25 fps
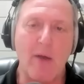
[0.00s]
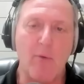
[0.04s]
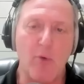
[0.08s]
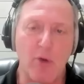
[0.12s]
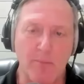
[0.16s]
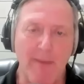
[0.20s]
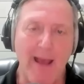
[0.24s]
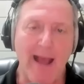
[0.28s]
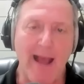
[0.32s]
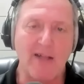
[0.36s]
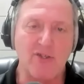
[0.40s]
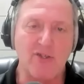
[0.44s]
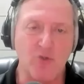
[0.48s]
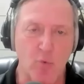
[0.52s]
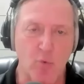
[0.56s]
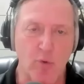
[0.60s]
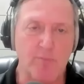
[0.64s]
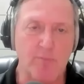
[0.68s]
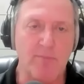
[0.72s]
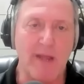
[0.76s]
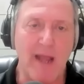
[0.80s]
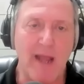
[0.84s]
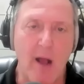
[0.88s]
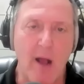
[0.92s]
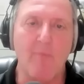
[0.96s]
I would imagine
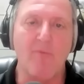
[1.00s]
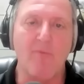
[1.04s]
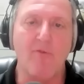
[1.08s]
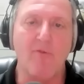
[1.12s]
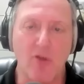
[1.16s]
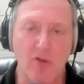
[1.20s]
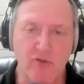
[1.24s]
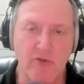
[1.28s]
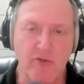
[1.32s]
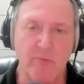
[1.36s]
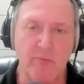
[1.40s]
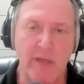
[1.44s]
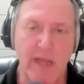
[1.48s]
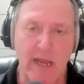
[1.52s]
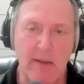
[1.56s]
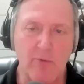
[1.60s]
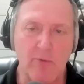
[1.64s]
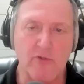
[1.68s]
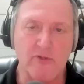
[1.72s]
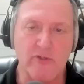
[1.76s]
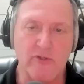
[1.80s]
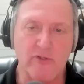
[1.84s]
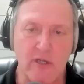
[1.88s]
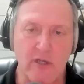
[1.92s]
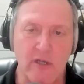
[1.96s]
would be helpful to be
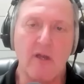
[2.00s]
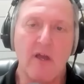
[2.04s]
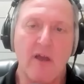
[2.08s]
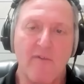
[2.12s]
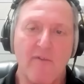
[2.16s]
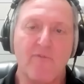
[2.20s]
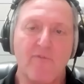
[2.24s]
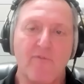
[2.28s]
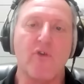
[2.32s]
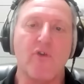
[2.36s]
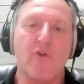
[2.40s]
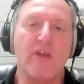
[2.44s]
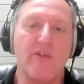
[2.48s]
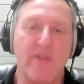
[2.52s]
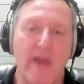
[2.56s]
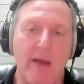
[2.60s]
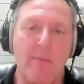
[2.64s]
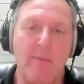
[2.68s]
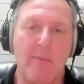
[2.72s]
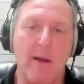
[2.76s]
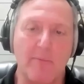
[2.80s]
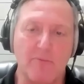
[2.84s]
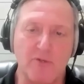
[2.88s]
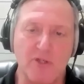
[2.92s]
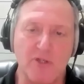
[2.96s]
able to free
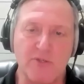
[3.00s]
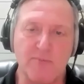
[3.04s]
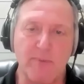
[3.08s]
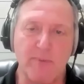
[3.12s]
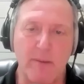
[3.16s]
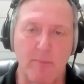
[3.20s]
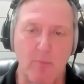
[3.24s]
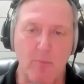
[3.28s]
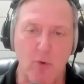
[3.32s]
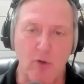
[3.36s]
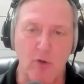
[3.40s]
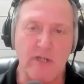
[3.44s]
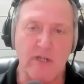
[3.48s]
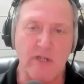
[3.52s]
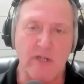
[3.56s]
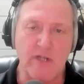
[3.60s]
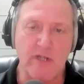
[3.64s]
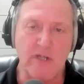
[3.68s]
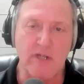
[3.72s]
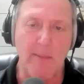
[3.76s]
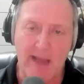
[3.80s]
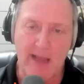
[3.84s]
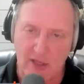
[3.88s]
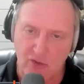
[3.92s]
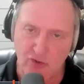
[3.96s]
them up to spend more
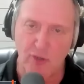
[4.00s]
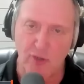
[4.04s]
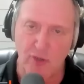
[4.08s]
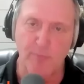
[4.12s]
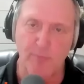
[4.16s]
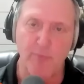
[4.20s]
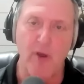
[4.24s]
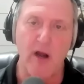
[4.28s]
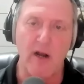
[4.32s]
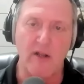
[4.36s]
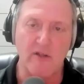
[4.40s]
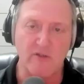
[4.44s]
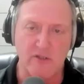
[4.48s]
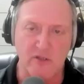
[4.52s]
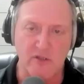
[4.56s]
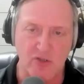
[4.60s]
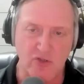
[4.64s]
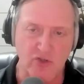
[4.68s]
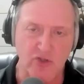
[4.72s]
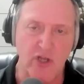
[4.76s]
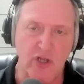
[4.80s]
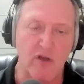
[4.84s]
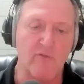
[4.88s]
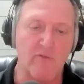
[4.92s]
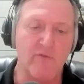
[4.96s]
time making sure products
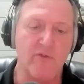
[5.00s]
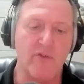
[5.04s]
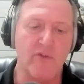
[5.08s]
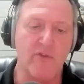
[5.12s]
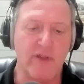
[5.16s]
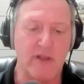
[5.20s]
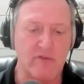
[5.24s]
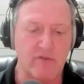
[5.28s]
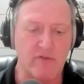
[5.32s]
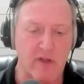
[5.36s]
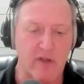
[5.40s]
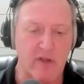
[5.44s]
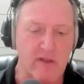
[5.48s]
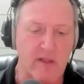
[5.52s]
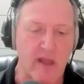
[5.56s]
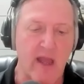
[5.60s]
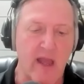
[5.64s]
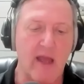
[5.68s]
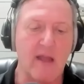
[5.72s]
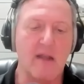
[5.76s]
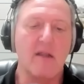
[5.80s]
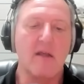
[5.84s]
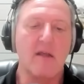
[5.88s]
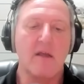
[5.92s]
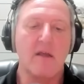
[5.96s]
on the shelf and things like
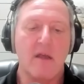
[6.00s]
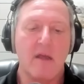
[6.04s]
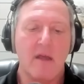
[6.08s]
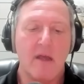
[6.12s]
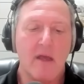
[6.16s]
that.